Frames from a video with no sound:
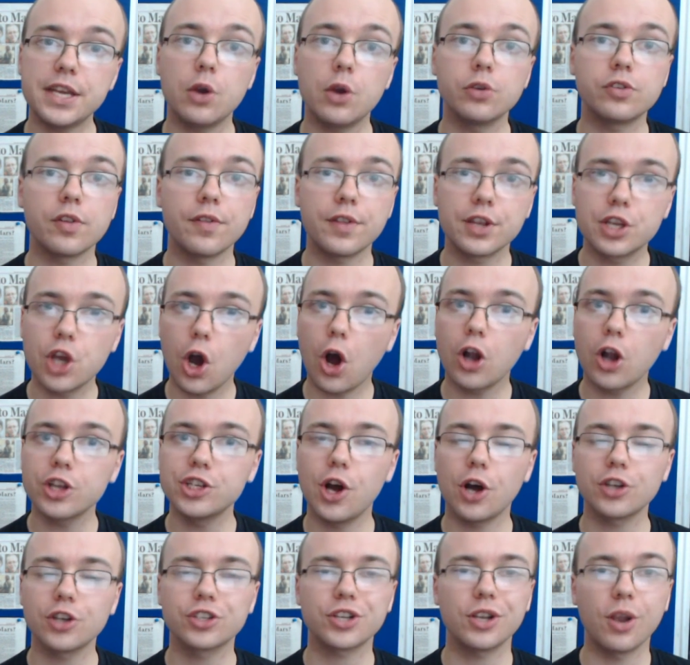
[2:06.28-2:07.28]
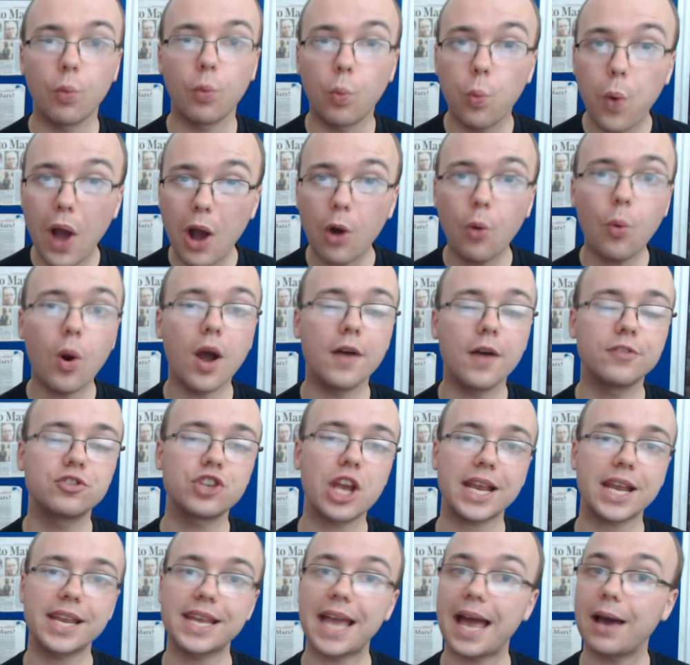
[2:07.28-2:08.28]
videos and The Guardian article are well worth
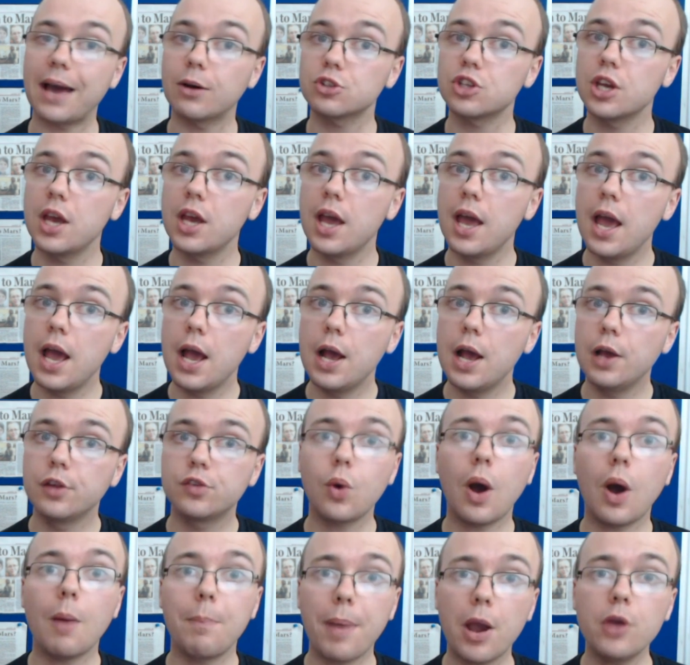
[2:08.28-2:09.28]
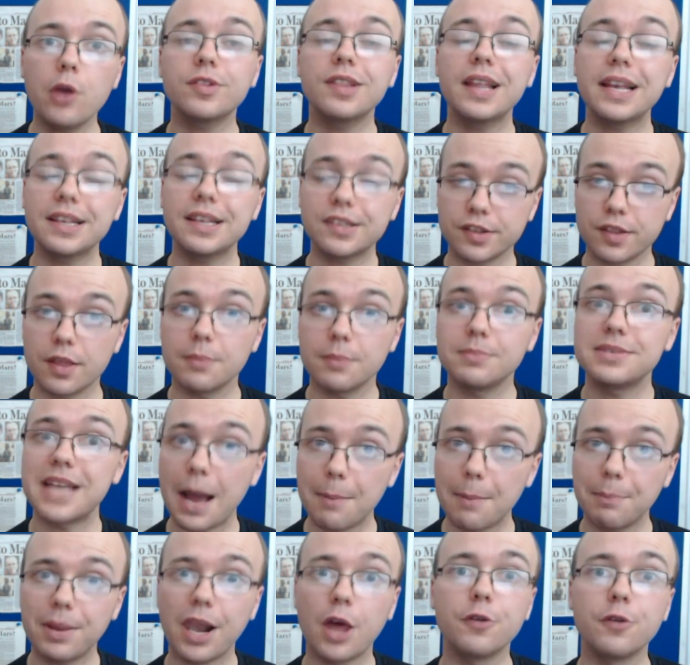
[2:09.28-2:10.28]
checking out, so I'll post links to them
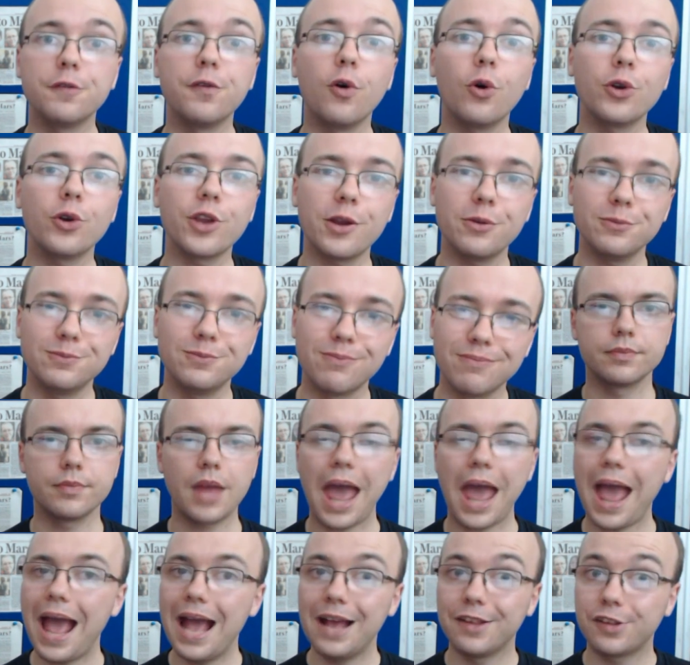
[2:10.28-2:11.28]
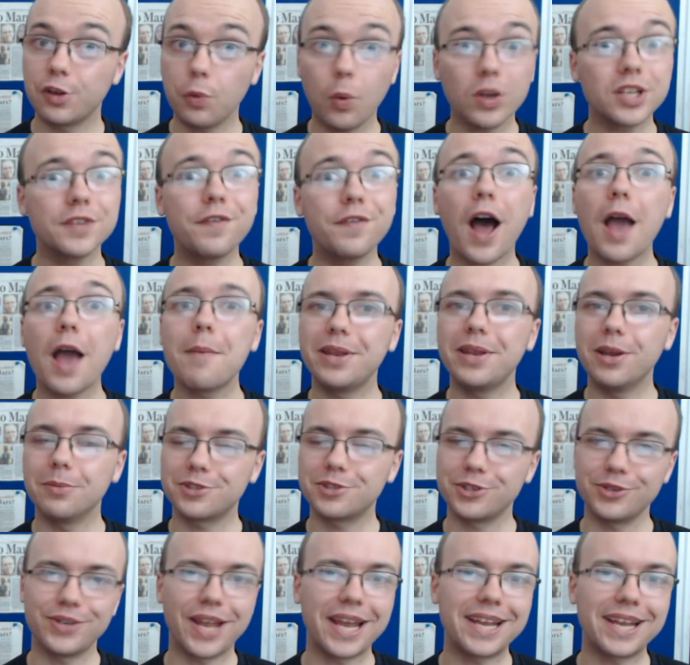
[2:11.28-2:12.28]
down below for you. So what have I
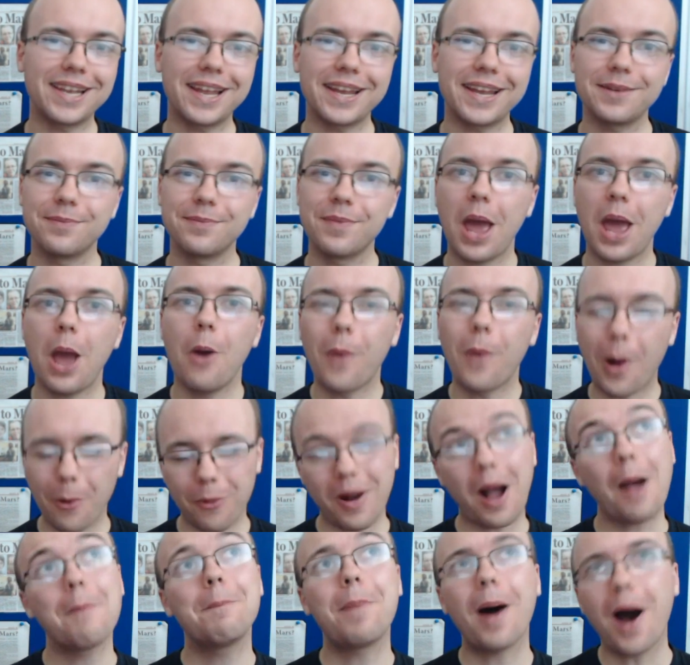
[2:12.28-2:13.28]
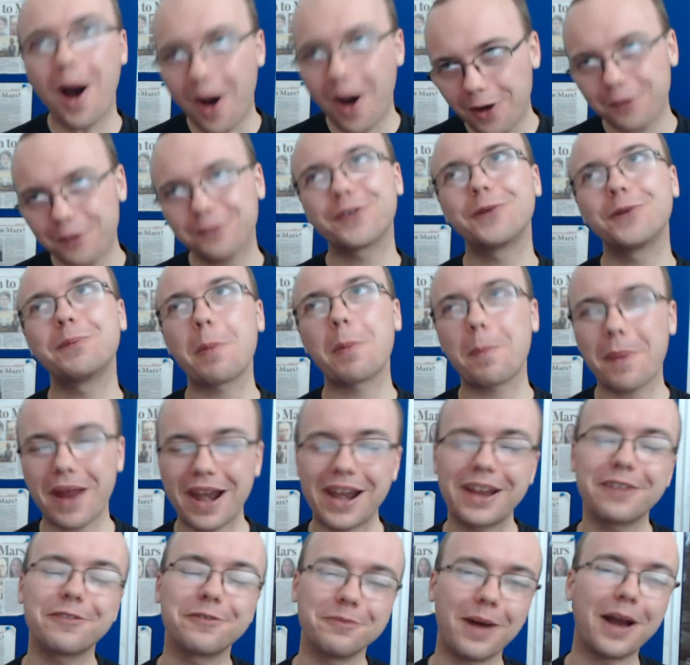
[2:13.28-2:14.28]
been up to lately? Well, apart from
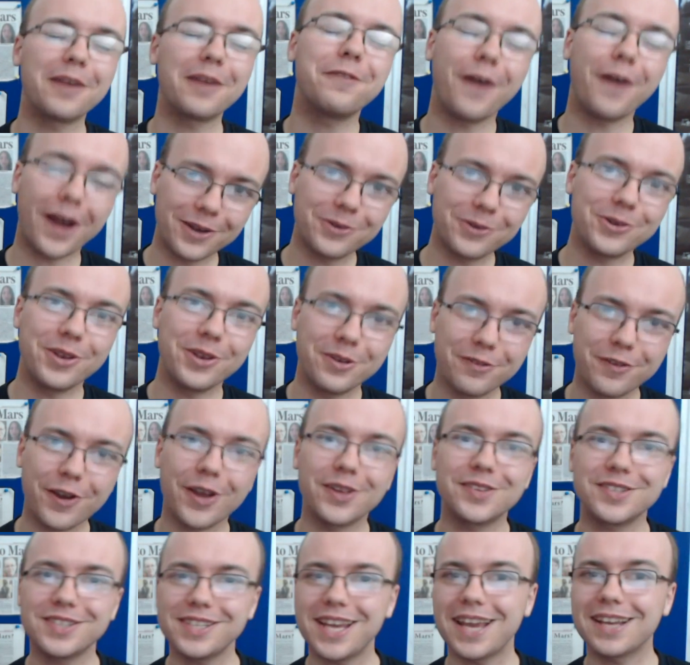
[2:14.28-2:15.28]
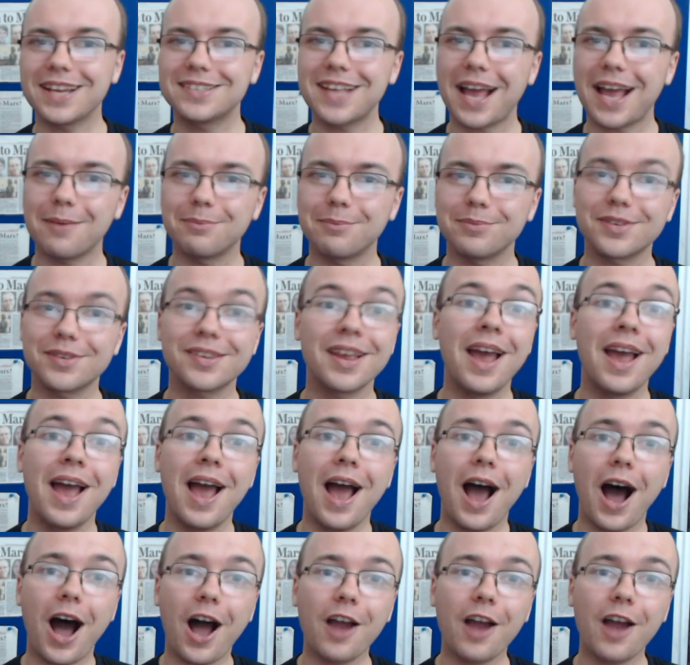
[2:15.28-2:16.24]
preparing for my final university exams,